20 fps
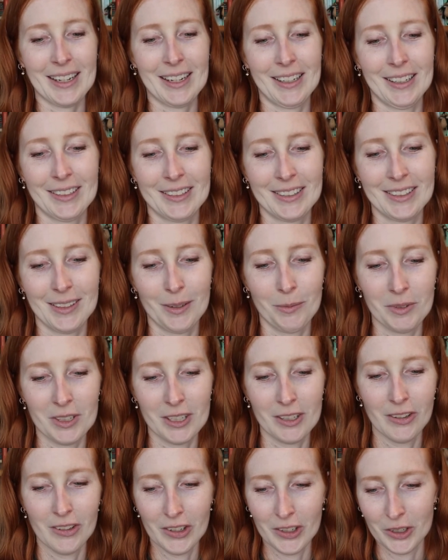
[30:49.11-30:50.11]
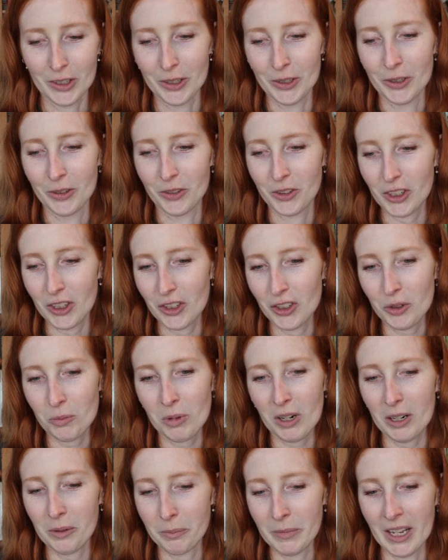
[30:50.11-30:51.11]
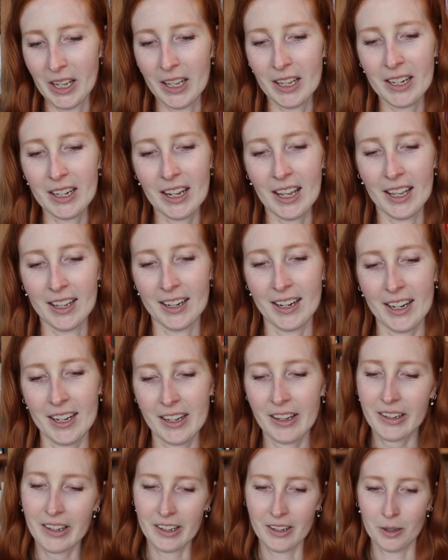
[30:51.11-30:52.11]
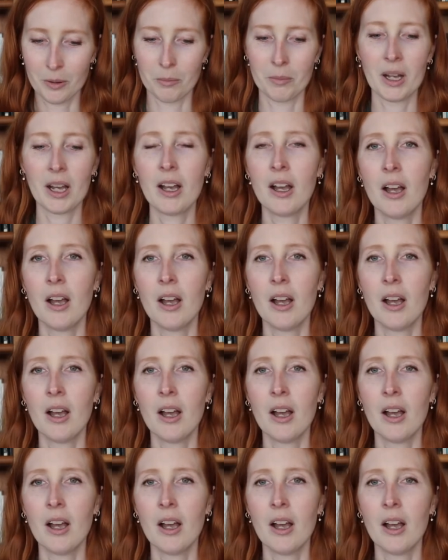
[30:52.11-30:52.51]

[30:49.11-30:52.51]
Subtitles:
and some of the little gingerbread men, and I am